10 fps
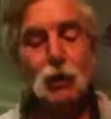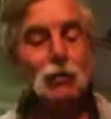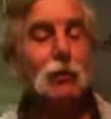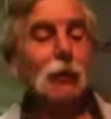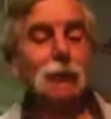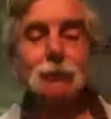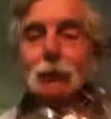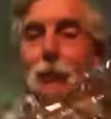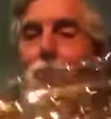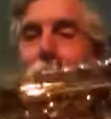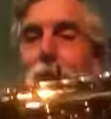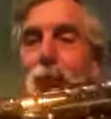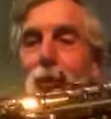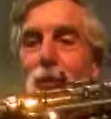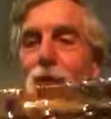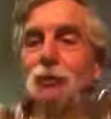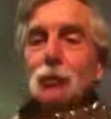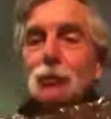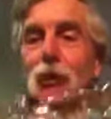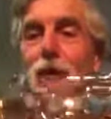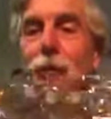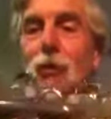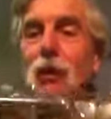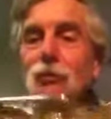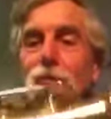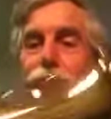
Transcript: So, there it is. I'm trying to keep it nice and